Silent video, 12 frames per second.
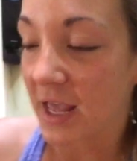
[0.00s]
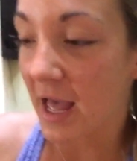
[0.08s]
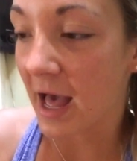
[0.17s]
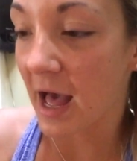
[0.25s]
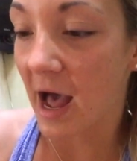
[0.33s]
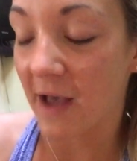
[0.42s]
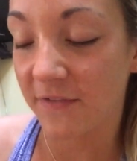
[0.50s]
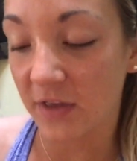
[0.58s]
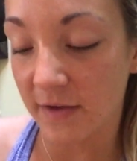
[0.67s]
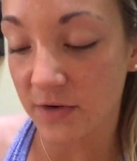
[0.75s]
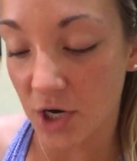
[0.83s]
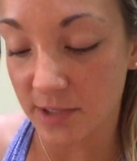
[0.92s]
Yeah, I feel
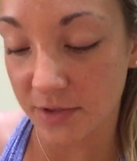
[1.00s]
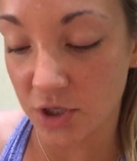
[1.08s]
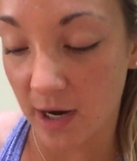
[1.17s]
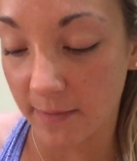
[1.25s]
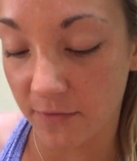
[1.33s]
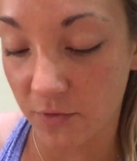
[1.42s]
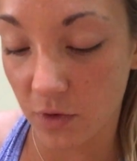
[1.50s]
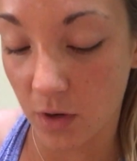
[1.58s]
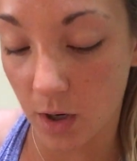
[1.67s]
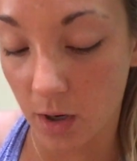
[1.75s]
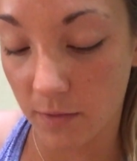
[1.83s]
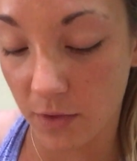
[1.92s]
like I've talked about the track
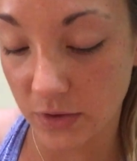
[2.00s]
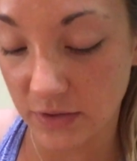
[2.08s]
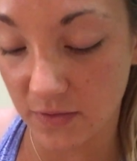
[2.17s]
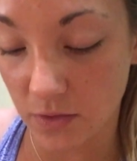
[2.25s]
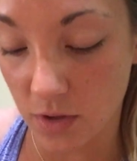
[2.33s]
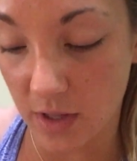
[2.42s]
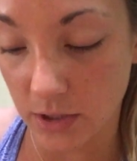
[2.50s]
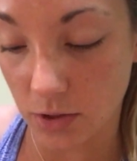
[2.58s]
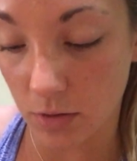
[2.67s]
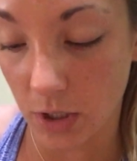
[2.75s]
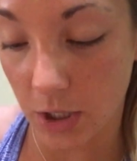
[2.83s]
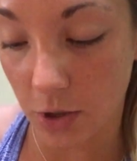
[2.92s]
before. Those of you that
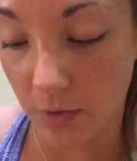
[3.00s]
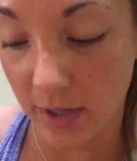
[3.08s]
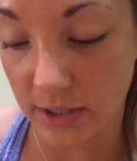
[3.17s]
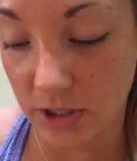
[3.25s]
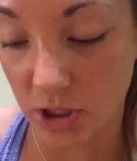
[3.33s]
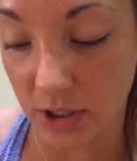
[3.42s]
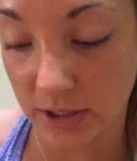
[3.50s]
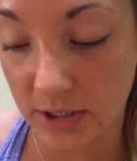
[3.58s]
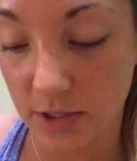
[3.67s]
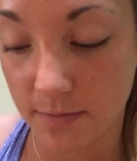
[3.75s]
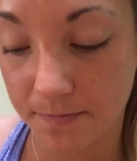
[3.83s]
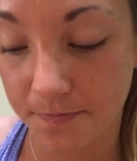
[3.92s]
don't know, it's
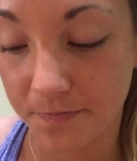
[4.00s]
just